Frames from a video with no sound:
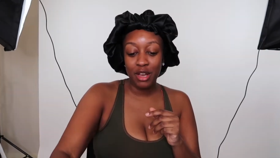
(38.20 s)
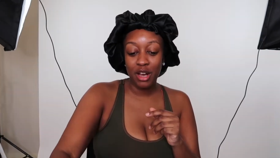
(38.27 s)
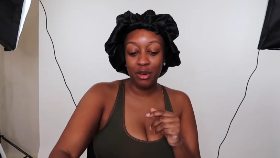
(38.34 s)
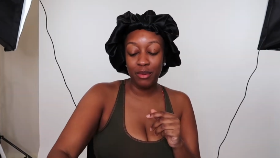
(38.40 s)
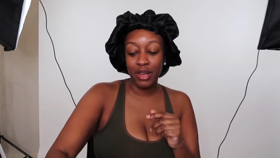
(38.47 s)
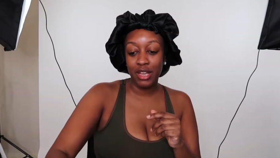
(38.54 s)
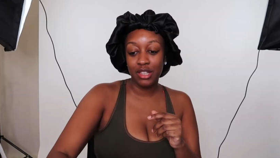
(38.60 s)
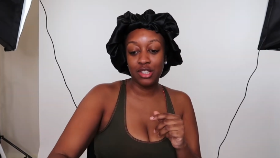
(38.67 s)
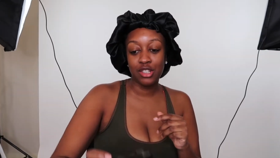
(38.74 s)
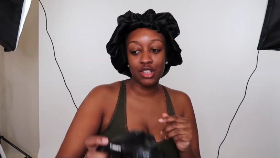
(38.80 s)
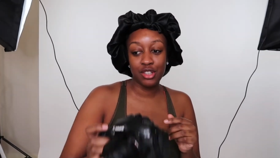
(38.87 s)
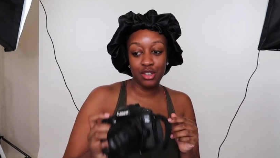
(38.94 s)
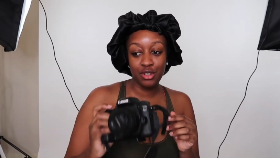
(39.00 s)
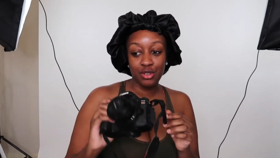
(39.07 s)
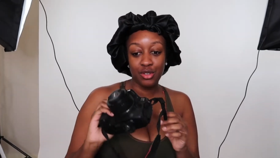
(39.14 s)
going
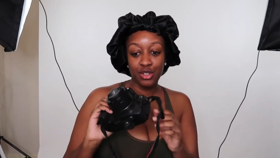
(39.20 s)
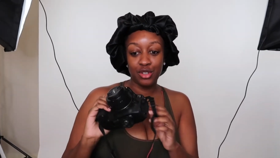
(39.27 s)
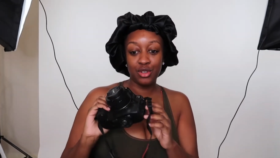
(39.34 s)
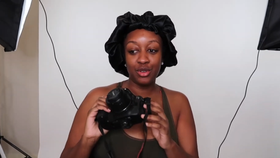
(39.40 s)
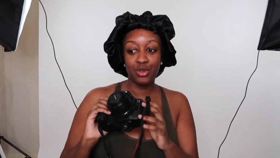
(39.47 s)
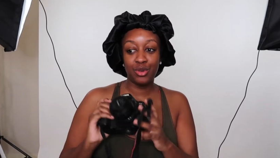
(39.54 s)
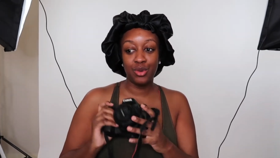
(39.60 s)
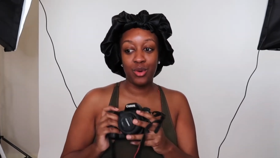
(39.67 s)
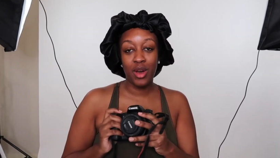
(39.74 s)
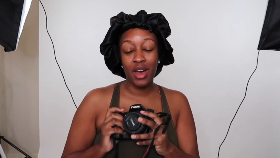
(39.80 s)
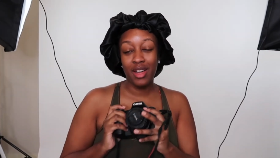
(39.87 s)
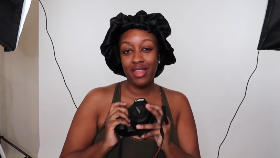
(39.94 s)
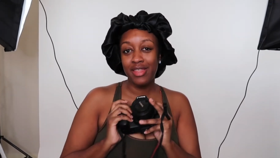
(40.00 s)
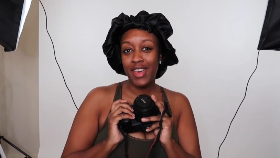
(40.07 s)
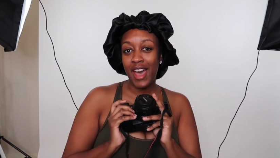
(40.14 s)
to do
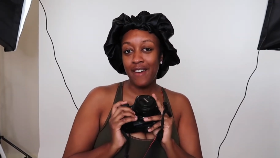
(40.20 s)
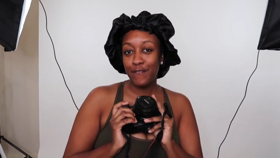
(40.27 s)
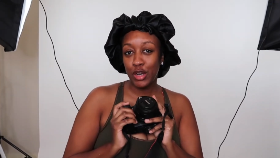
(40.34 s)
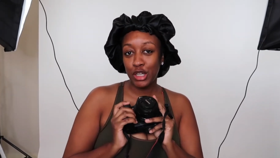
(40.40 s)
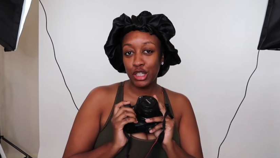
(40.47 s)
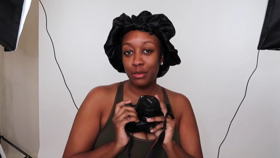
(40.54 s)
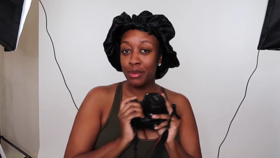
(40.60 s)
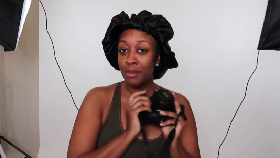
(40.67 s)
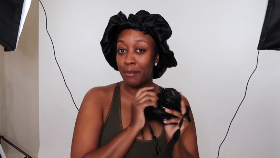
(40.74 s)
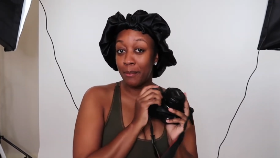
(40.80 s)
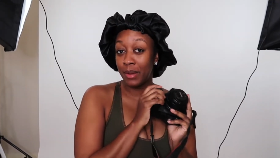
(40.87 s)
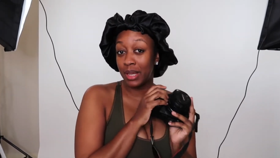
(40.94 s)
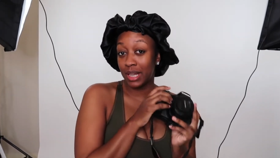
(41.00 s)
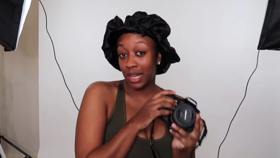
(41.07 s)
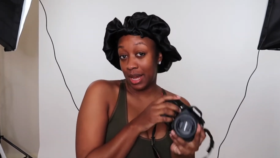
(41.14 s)
that version but
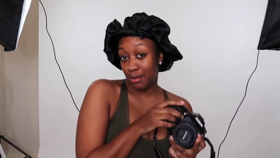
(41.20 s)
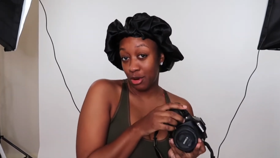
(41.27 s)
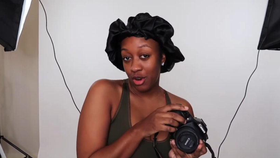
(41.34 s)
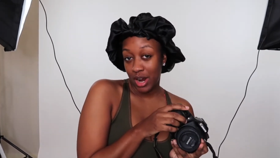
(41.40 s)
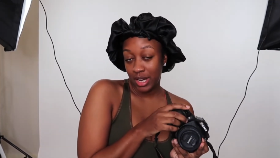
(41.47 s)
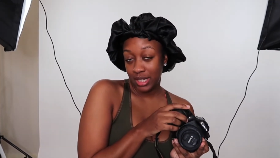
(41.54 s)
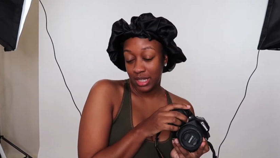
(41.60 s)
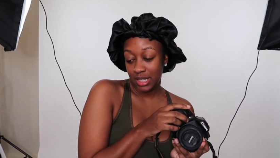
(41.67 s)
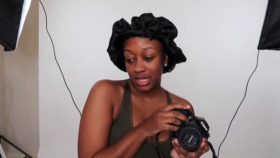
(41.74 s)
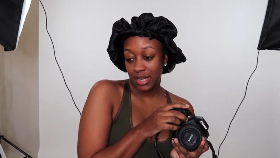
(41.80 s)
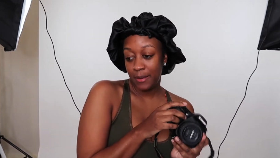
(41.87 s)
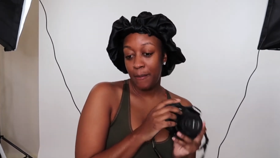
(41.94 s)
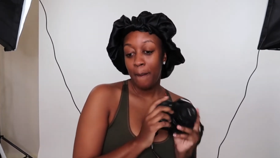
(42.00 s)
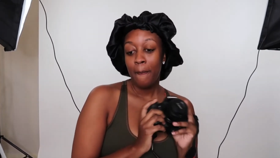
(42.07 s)
glamorize it.